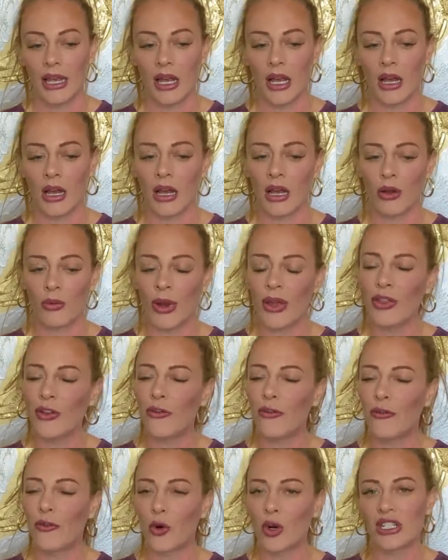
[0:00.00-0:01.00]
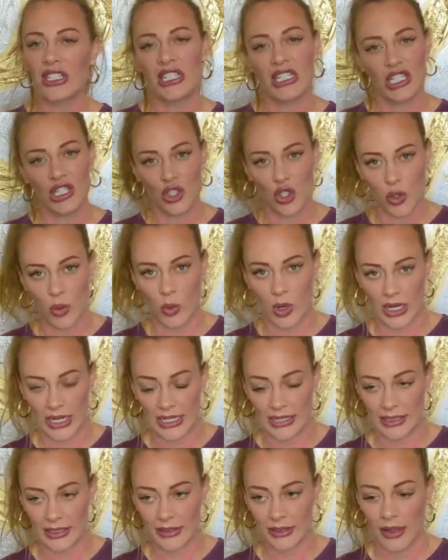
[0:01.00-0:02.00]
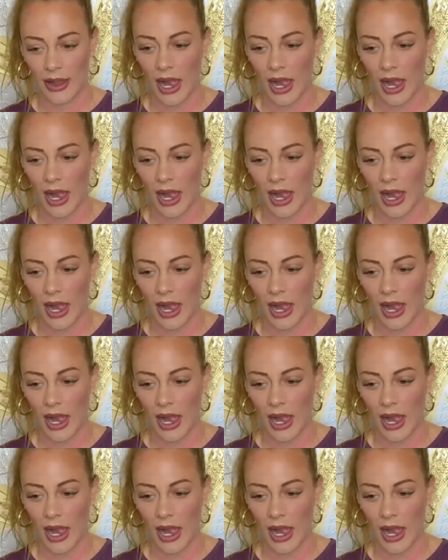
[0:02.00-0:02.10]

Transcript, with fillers: uh, around the fourteen twenties.